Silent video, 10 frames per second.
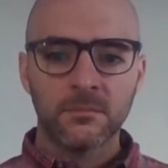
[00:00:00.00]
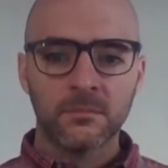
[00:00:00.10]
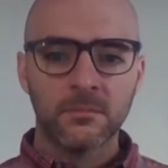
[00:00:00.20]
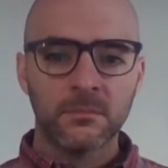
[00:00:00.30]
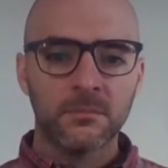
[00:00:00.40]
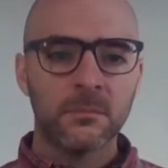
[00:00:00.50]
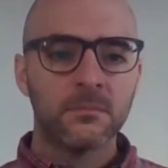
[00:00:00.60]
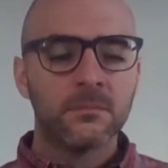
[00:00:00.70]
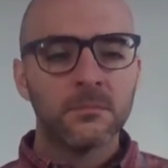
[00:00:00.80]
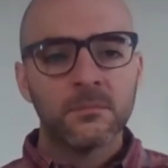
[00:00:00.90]

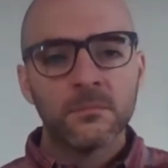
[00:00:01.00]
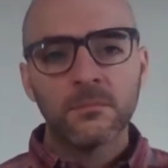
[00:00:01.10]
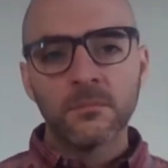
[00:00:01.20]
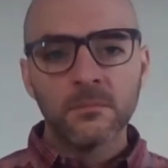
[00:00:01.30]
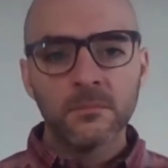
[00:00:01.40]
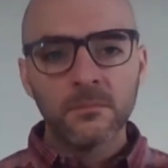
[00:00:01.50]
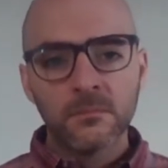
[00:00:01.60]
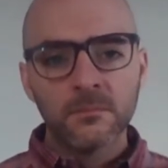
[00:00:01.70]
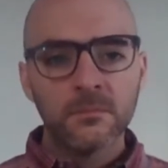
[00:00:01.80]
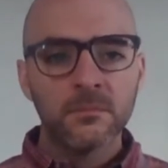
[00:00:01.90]

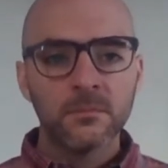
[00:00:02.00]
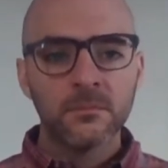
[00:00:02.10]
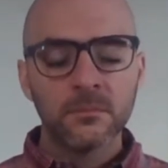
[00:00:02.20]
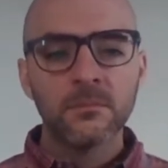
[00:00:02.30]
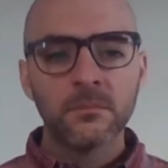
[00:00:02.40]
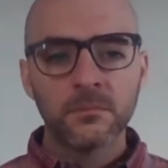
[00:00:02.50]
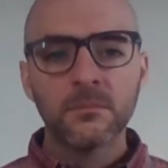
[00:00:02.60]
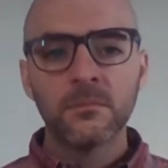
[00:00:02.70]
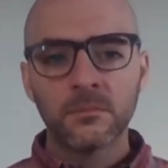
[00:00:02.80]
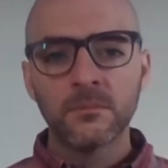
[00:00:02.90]

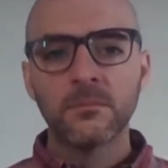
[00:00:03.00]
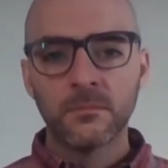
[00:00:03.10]
The person shown says nothing.